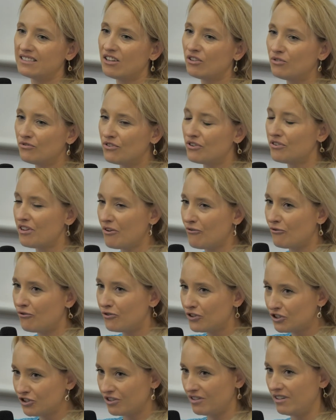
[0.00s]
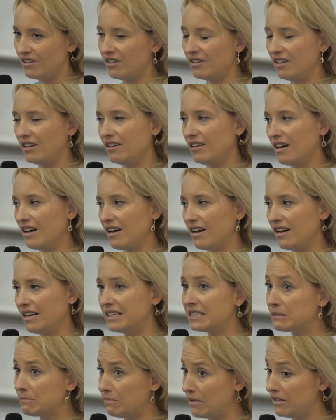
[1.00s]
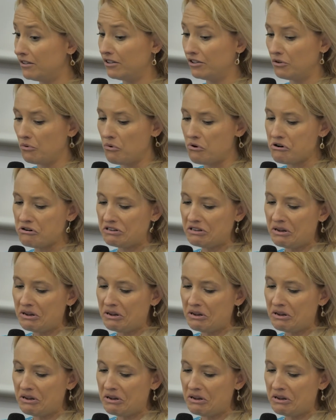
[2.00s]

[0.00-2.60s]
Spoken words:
not very efficient in explaining the world.